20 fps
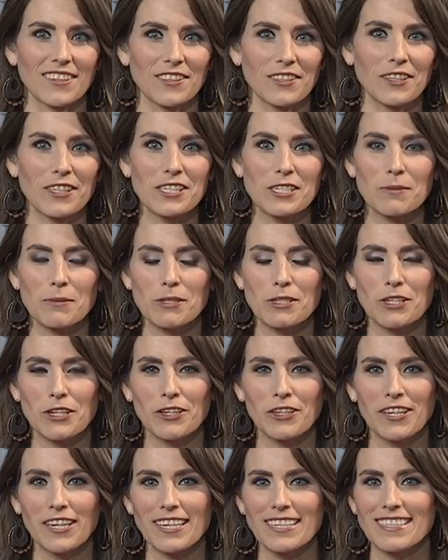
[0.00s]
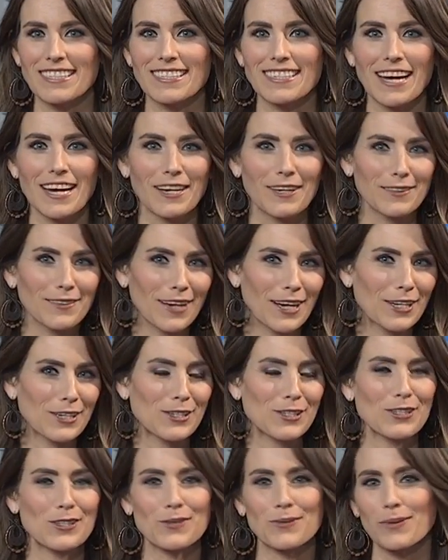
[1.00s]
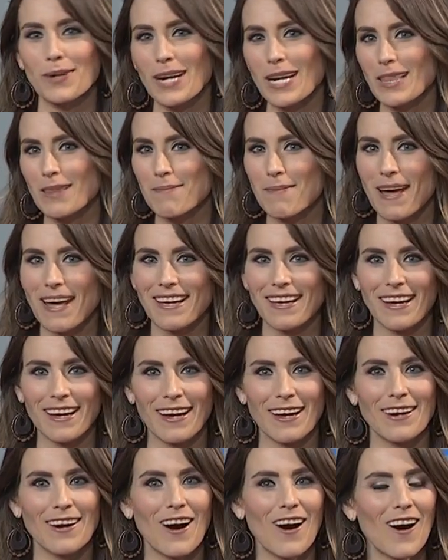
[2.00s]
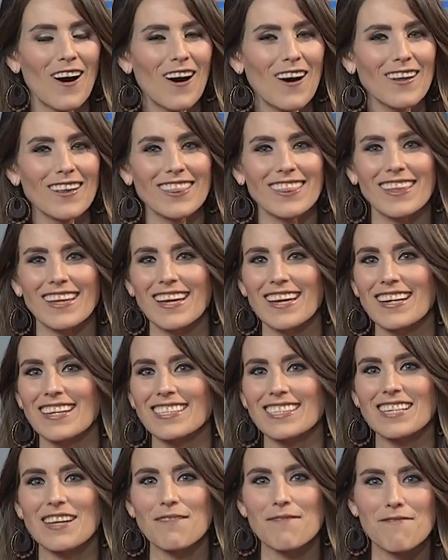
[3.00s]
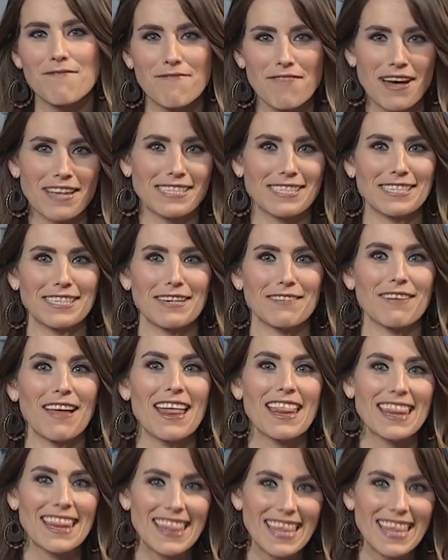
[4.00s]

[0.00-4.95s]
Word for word: Christmas cookies, decorations, wreath making, and all things festive.